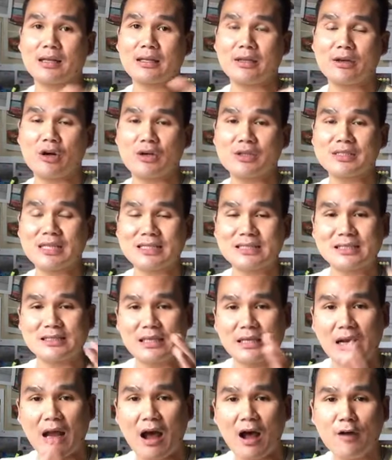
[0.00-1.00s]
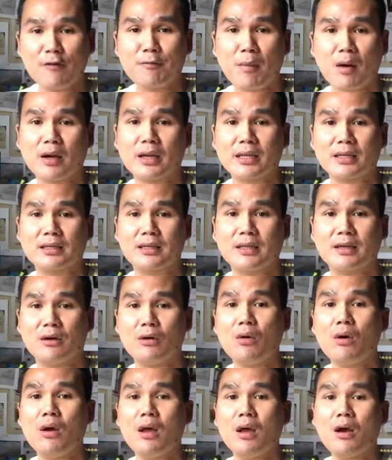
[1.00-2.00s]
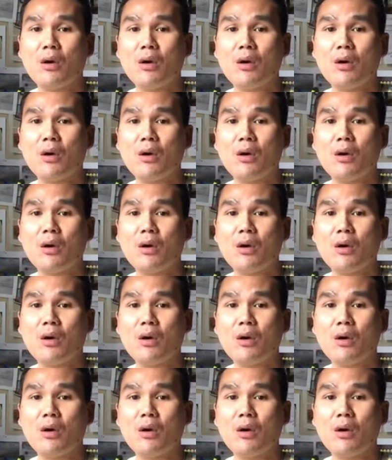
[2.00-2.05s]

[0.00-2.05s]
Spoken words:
you know, since it's an off-market deal,